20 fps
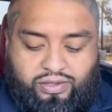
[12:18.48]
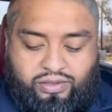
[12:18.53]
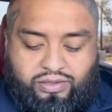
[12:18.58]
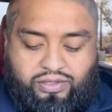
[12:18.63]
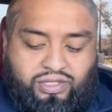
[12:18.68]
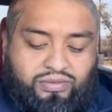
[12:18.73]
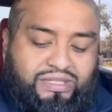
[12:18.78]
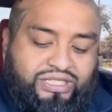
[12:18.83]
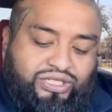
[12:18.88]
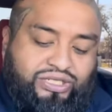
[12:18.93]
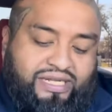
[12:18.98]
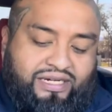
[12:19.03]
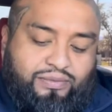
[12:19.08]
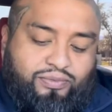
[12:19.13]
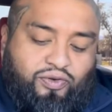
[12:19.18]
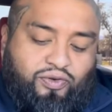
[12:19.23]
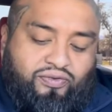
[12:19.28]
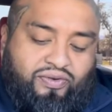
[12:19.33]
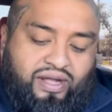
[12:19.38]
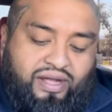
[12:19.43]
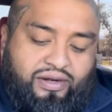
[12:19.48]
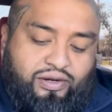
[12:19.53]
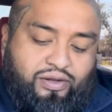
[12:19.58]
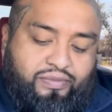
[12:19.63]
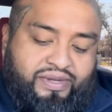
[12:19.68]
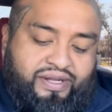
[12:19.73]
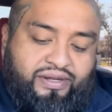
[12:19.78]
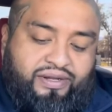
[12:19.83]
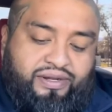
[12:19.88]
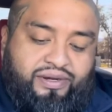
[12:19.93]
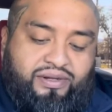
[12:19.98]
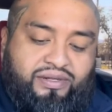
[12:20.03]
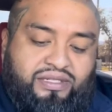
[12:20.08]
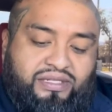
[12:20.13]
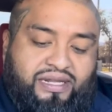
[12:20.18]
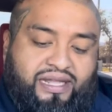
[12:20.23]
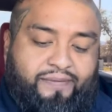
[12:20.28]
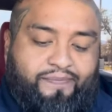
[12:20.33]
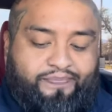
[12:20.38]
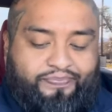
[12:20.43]
sometimes you gotta move on, homie, you know, it's
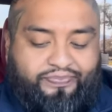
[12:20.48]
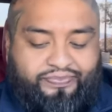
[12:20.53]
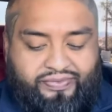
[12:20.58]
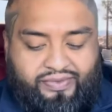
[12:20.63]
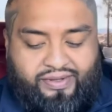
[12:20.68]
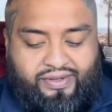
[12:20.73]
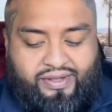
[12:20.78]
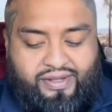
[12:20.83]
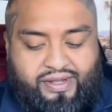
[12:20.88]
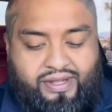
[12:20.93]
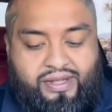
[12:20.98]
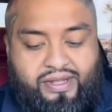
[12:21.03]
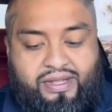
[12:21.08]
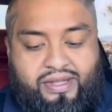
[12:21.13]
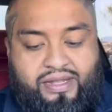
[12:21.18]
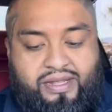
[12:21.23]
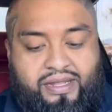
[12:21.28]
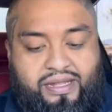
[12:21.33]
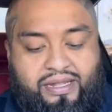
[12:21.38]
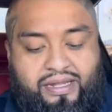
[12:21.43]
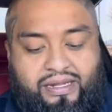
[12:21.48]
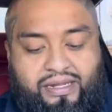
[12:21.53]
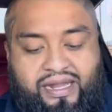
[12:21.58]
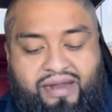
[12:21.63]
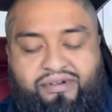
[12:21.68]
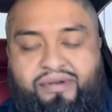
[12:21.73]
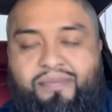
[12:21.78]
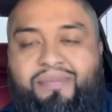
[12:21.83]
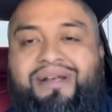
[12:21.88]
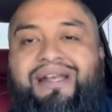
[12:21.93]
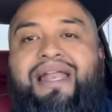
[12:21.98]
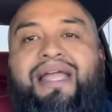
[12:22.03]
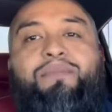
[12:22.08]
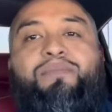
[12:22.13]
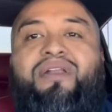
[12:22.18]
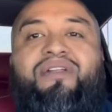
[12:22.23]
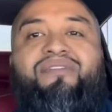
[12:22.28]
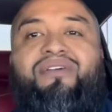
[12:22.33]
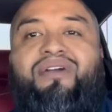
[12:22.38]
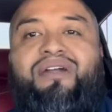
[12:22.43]
like, everybody like
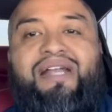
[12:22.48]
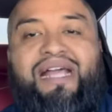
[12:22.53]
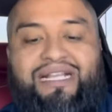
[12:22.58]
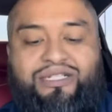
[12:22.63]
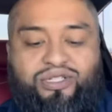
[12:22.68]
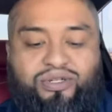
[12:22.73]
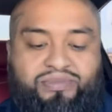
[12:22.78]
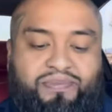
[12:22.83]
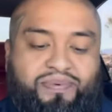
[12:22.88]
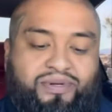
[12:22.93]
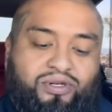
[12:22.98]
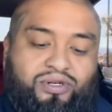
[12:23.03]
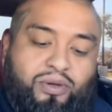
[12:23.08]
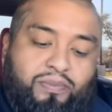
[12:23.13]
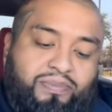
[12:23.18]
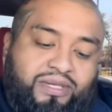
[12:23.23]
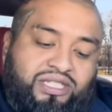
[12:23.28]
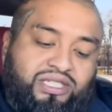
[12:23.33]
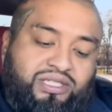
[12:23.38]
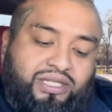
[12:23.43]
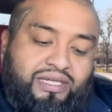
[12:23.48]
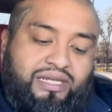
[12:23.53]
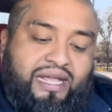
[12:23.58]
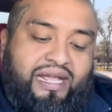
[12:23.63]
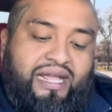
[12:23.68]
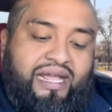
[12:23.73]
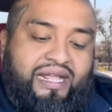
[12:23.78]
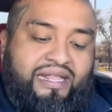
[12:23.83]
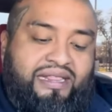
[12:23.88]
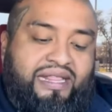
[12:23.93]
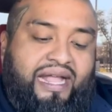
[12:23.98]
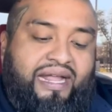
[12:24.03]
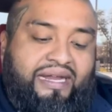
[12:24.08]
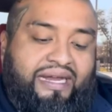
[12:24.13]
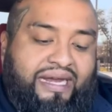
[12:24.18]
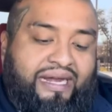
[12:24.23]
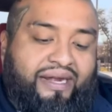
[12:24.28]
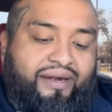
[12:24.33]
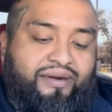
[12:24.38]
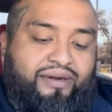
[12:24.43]
Boulevard Nights, homie, but don't be stuck in that
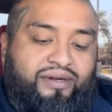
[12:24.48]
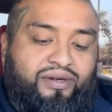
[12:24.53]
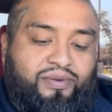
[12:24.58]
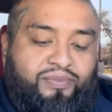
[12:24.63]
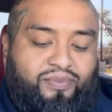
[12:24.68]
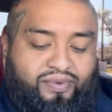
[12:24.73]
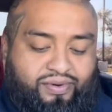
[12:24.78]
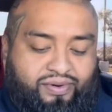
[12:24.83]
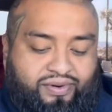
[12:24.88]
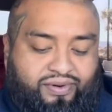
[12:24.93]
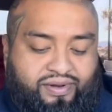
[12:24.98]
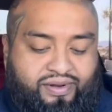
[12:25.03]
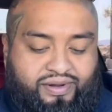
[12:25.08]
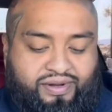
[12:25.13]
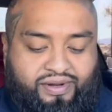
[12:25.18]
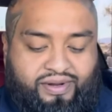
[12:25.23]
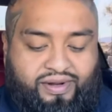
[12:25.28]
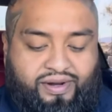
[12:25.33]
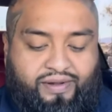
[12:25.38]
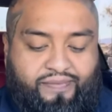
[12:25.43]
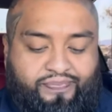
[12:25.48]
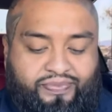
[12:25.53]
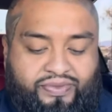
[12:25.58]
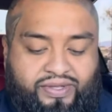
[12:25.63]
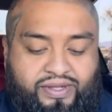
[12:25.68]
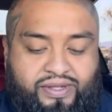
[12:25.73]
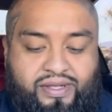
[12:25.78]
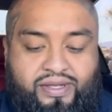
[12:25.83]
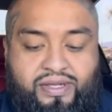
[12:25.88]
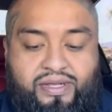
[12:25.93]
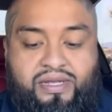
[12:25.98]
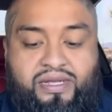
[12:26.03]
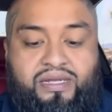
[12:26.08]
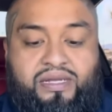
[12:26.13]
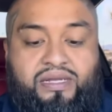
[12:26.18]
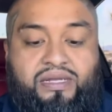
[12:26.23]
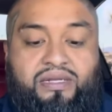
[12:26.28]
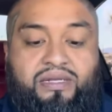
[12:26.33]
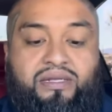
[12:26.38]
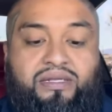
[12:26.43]
era no more, you know?
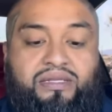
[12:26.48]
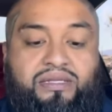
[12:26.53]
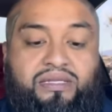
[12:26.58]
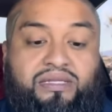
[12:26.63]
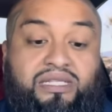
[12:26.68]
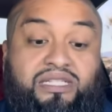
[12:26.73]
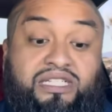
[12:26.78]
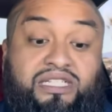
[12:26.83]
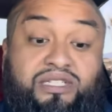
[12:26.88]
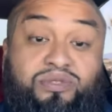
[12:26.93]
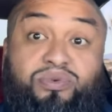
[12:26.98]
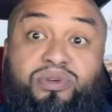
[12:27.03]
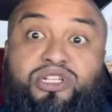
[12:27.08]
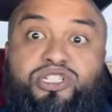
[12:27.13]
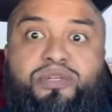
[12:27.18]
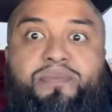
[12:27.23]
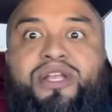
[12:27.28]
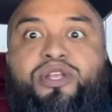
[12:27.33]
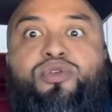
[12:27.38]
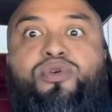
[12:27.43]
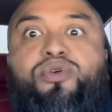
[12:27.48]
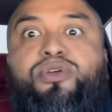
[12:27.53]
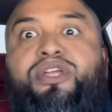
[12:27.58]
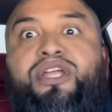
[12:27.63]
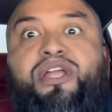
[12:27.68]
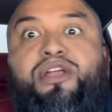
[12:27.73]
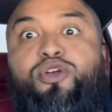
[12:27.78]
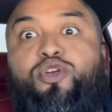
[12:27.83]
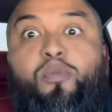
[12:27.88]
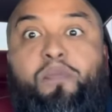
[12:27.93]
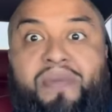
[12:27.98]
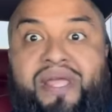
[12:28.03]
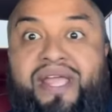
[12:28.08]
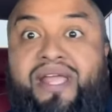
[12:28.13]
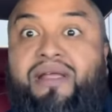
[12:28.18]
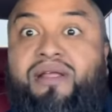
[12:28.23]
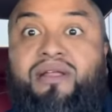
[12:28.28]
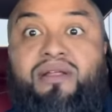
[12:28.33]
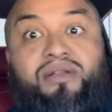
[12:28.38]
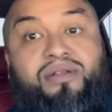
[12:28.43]
This is where it should be. New year, new
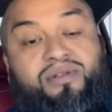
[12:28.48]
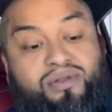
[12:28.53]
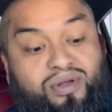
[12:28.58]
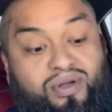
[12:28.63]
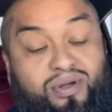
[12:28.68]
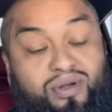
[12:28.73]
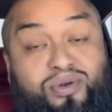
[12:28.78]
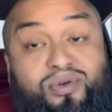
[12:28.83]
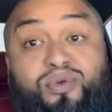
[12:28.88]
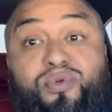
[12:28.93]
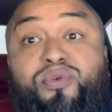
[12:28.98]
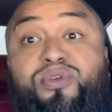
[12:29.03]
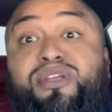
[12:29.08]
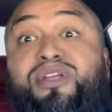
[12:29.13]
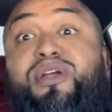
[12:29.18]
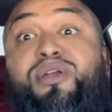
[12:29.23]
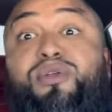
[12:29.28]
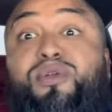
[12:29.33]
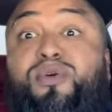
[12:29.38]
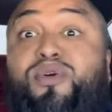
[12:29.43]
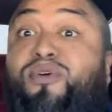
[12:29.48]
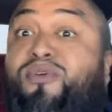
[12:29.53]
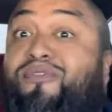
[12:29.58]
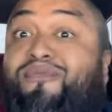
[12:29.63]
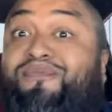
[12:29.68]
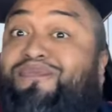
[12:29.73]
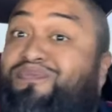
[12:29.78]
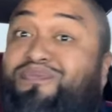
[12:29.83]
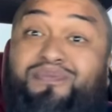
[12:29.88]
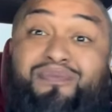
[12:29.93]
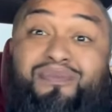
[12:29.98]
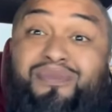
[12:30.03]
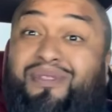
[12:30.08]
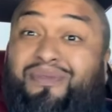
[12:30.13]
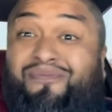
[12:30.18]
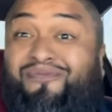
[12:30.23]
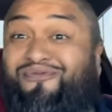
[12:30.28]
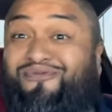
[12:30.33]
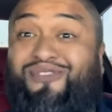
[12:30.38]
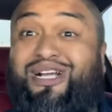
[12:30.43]
me. No, new year, new
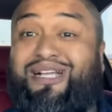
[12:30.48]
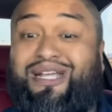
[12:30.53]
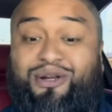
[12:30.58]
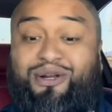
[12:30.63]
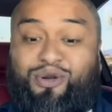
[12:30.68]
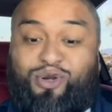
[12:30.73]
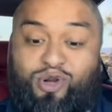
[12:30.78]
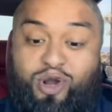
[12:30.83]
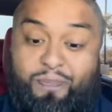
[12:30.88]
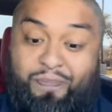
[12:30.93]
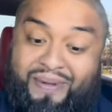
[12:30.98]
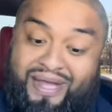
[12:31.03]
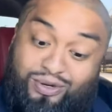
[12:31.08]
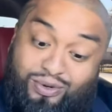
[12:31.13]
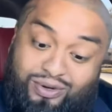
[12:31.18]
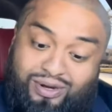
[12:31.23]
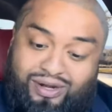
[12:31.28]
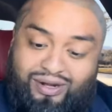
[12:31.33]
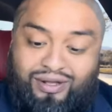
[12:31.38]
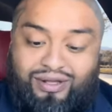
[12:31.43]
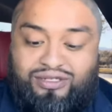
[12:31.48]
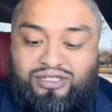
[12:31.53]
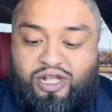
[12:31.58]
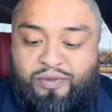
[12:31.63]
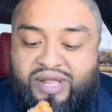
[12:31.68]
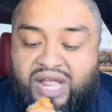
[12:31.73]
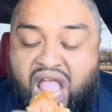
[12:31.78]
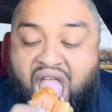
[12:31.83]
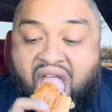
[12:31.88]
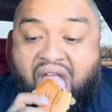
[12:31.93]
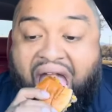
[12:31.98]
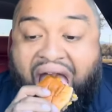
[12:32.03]
fucking ropa, new clothes, homie.